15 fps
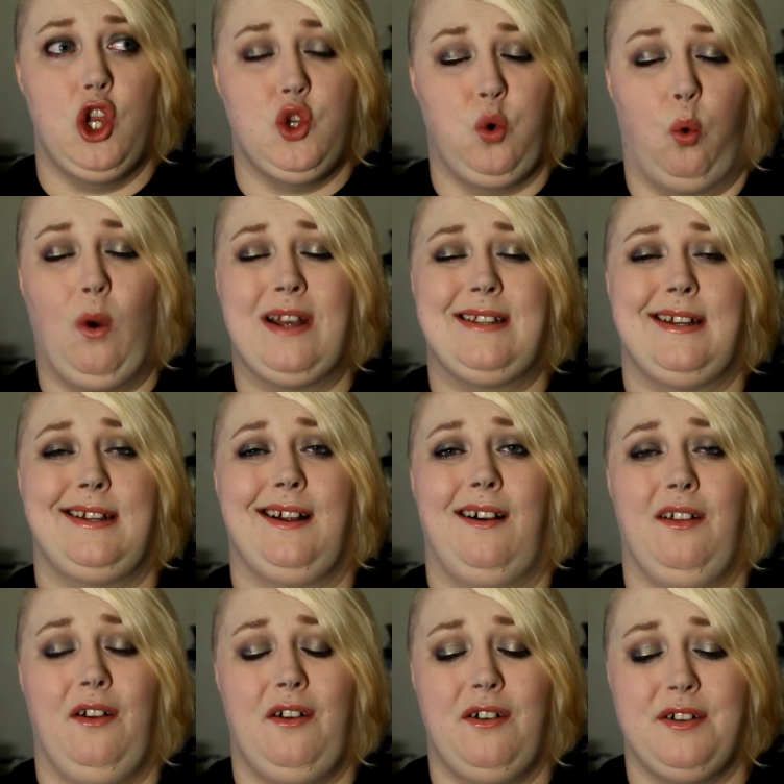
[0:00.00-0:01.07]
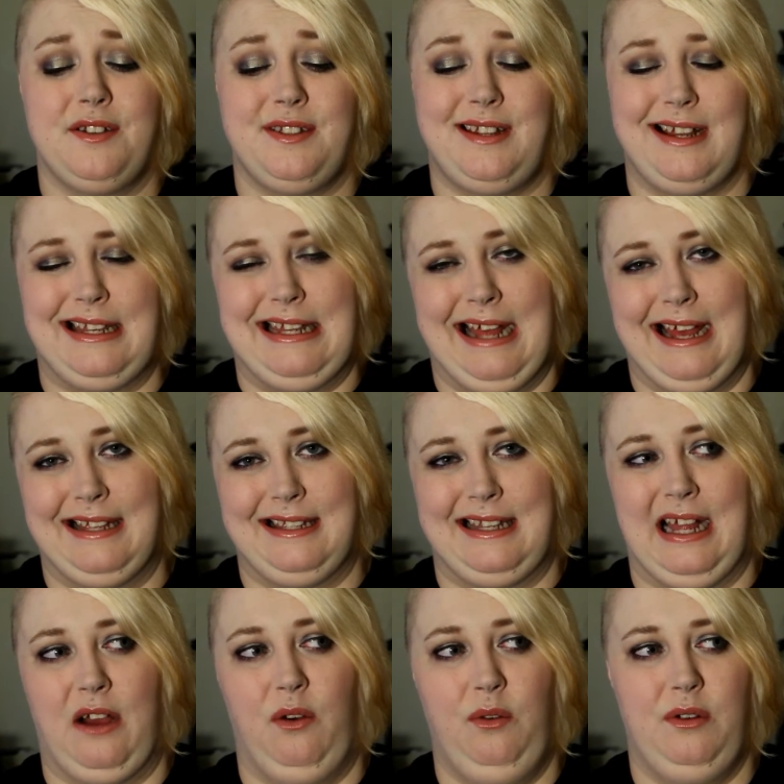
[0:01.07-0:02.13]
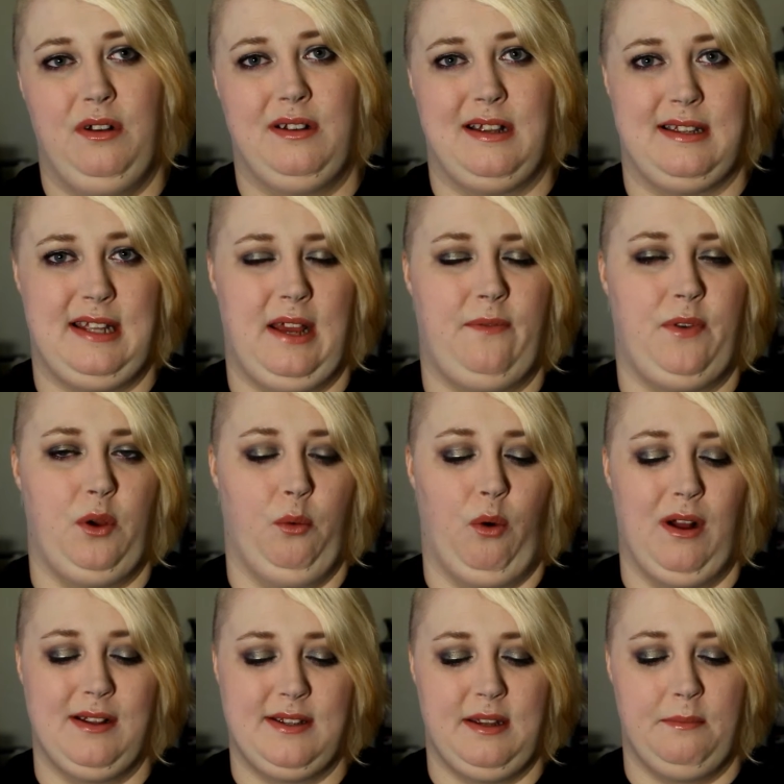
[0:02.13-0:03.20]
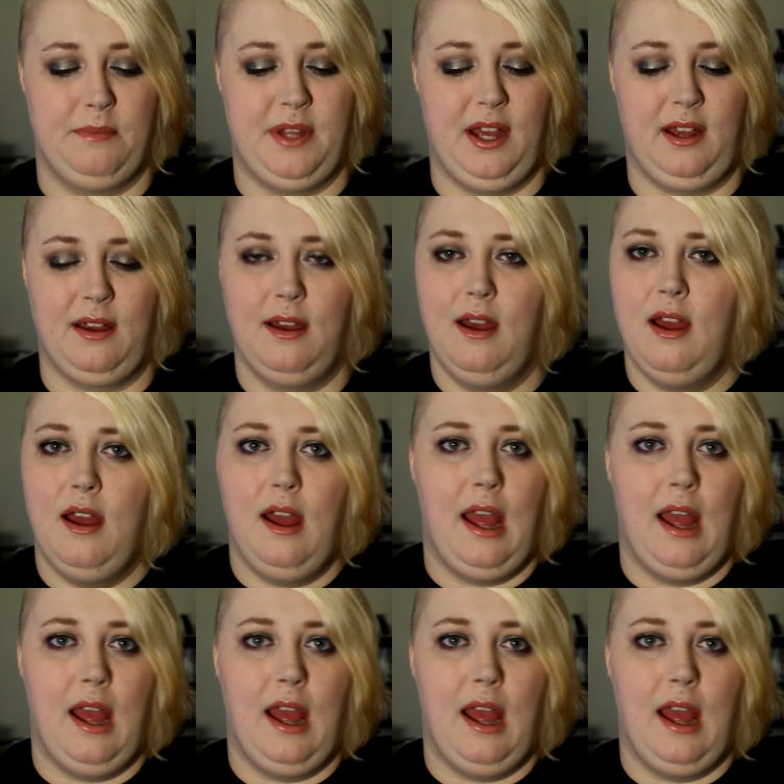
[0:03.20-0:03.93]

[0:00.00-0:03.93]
$20 to test out to see if you want something.